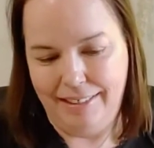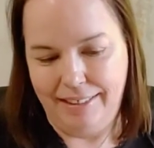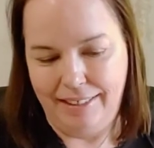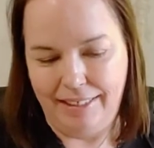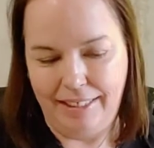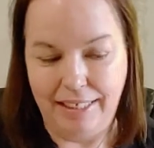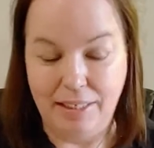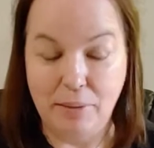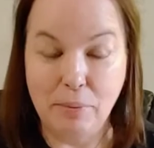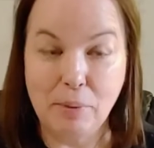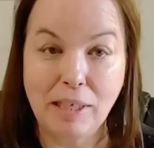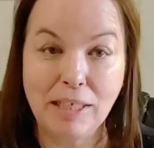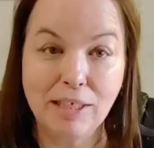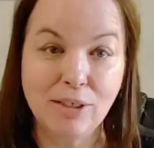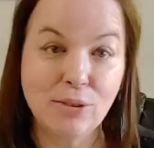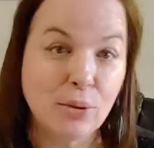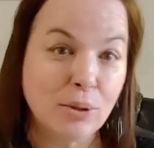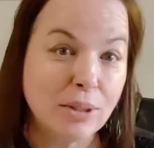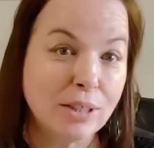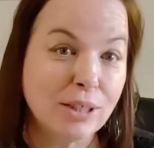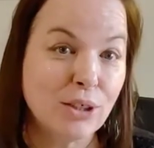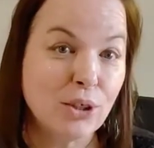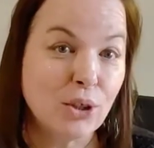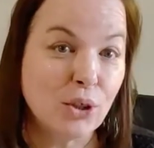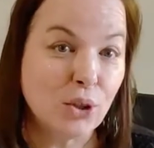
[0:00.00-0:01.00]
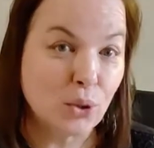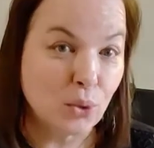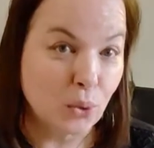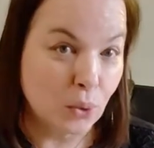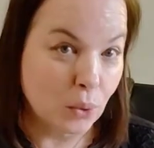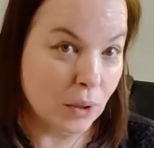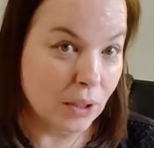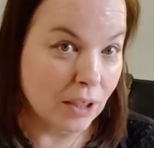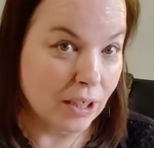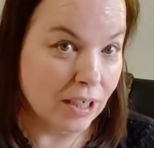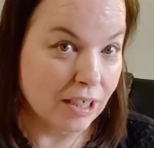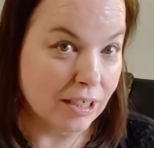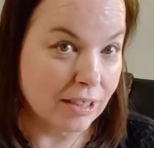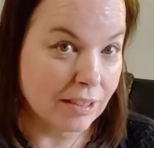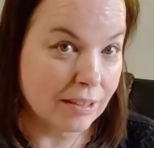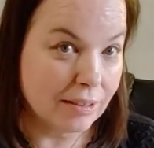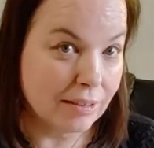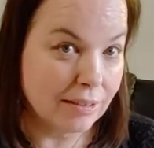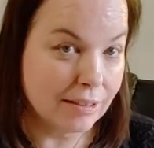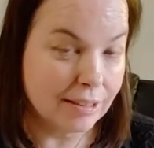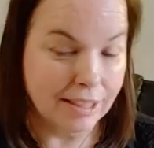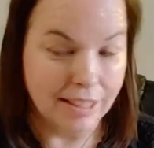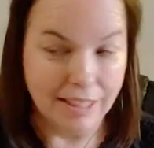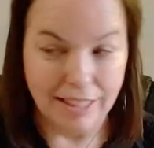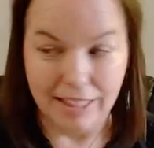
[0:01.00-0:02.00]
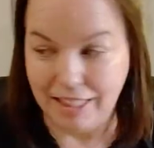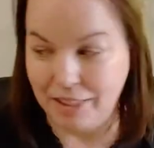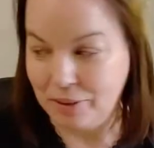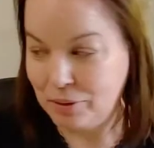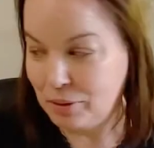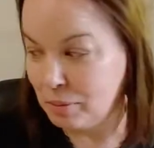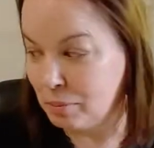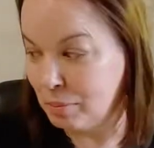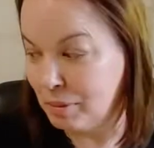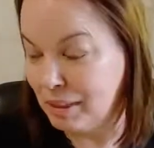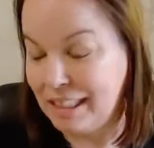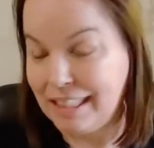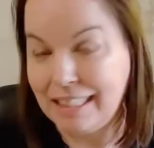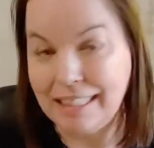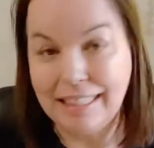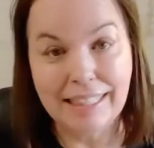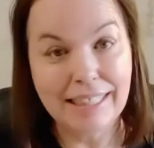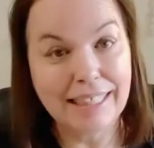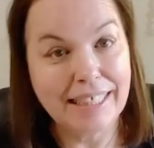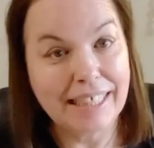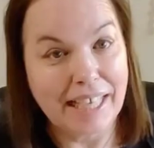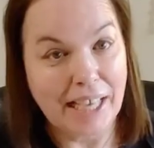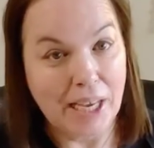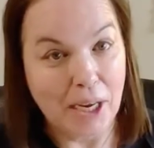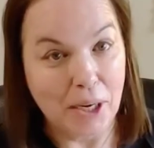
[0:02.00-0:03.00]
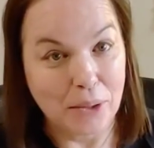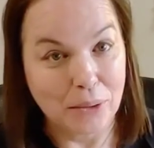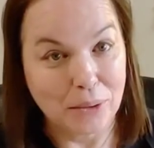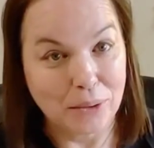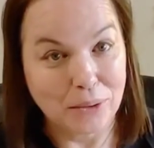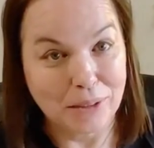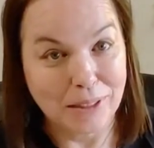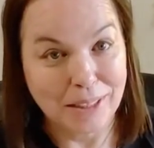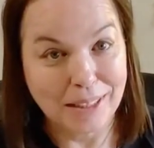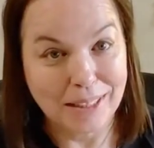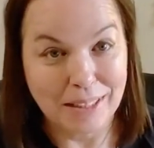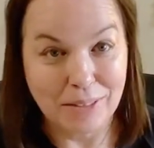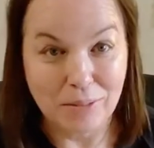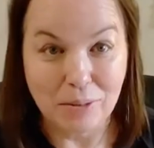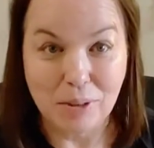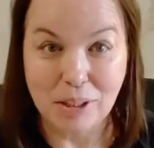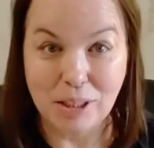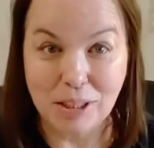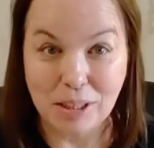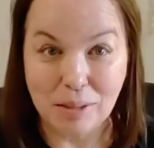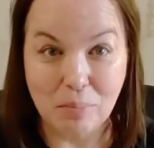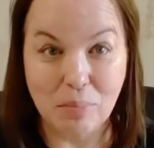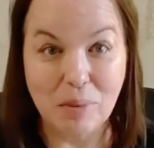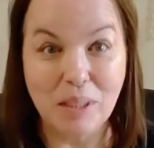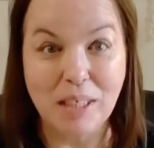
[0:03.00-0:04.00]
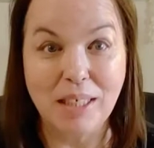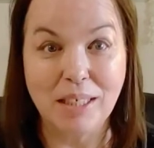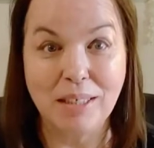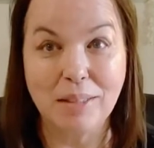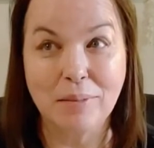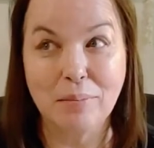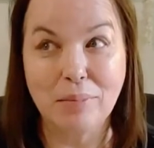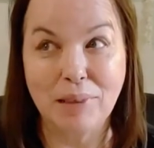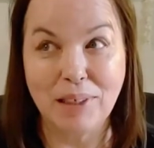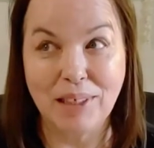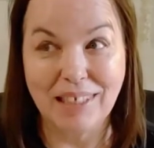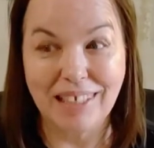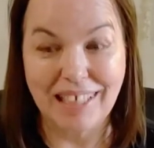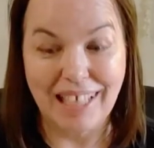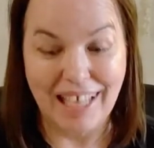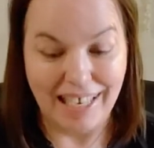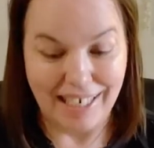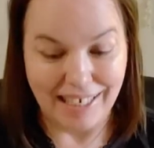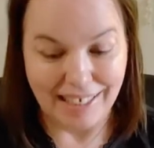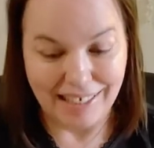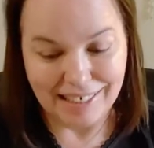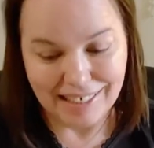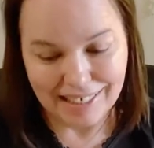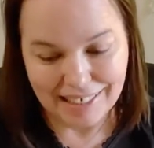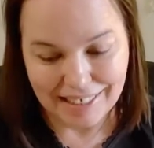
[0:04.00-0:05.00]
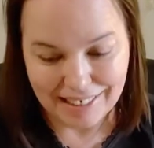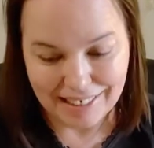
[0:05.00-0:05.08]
He went to a store and he was being scowled. He was just being polite.